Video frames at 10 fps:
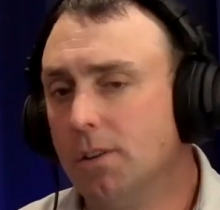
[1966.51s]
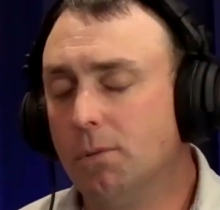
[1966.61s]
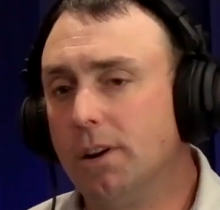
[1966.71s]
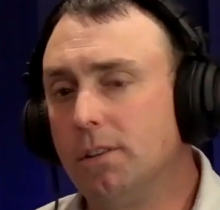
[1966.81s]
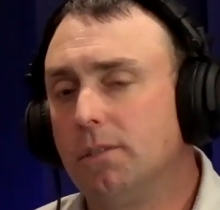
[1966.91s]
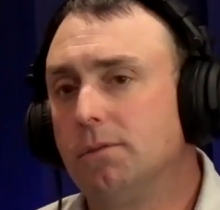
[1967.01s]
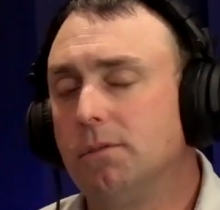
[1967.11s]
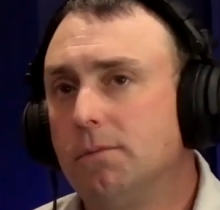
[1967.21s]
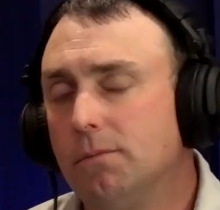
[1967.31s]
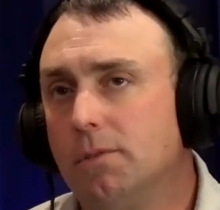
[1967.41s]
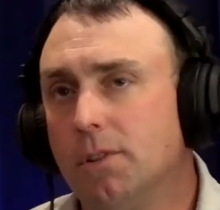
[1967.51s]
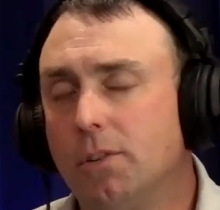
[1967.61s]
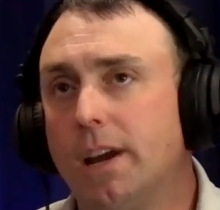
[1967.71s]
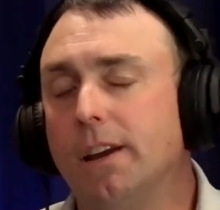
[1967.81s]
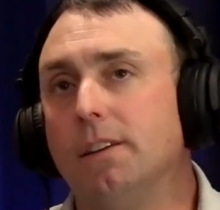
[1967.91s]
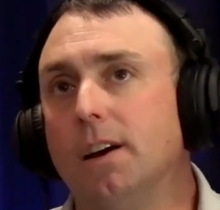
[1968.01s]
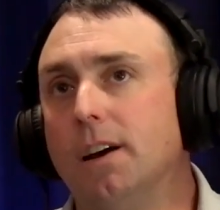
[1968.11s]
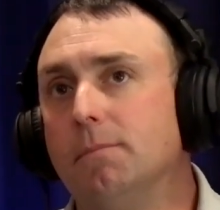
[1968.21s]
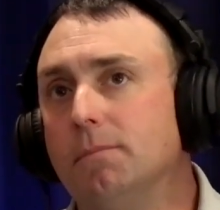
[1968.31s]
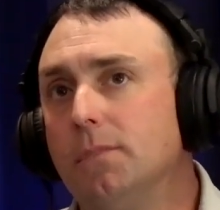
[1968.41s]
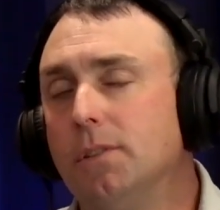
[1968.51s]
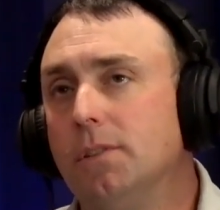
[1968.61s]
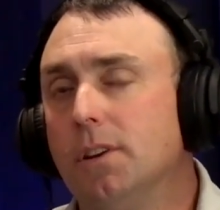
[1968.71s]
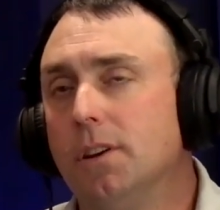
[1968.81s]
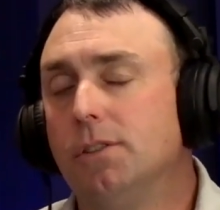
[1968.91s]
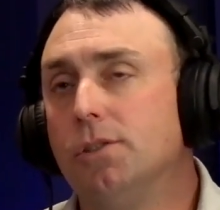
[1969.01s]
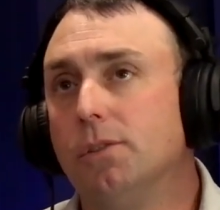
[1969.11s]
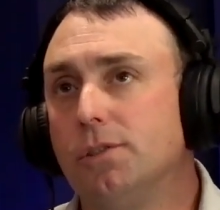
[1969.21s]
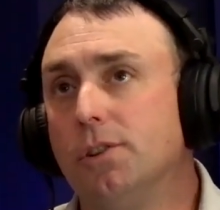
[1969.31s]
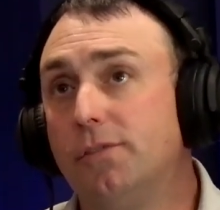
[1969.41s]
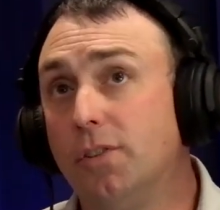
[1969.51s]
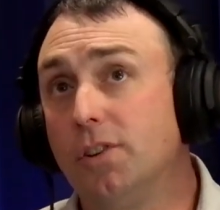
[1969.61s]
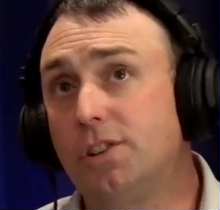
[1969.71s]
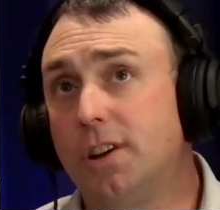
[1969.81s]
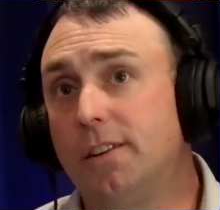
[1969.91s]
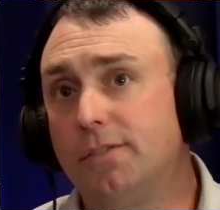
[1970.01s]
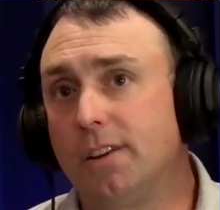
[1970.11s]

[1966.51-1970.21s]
Well, okay. So first off,